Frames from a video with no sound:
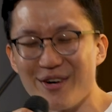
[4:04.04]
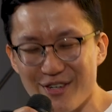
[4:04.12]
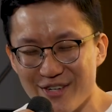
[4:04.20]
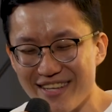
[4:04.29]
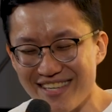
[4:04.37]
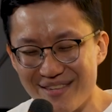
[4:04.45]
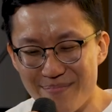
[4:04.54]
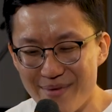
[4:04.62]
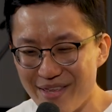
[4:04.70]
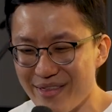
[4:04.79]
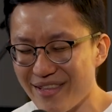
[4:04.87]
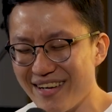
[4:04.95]
for sure that's a
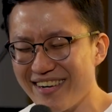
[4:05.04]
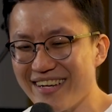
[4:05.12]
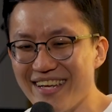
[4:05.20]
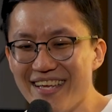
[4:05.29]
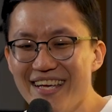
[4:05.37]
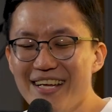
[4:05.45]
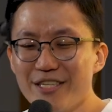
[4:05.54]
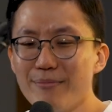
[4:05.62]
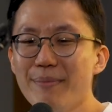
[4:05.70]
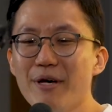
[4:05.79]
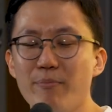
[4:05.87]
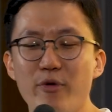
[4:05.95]
myth lah. Okay, so
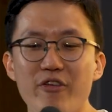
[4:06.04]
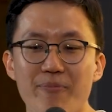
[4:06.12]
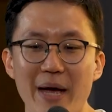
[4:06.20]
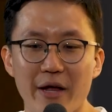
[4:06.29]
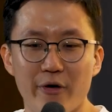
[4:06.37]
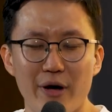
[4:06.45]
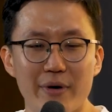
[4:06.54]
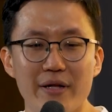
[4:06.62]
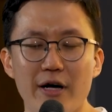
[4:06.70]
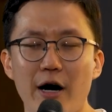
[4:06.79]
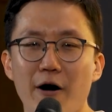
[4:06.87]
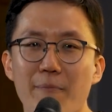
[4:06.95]
maybe a brief
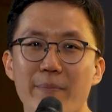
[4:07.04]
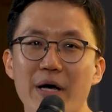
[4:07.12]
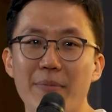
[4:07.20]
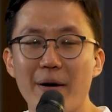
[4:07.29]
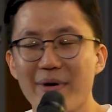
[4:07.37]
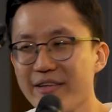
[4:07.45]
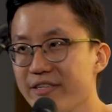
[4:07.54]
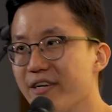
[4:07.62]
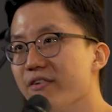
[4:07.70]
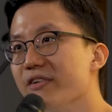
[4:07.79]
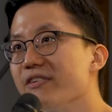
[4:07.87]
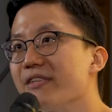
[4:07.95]
background about
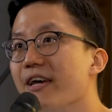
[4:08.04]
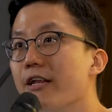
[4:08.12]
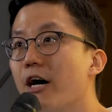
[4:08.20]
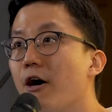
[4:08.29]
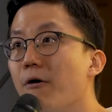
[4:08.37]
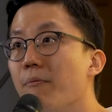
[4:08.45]
myself is that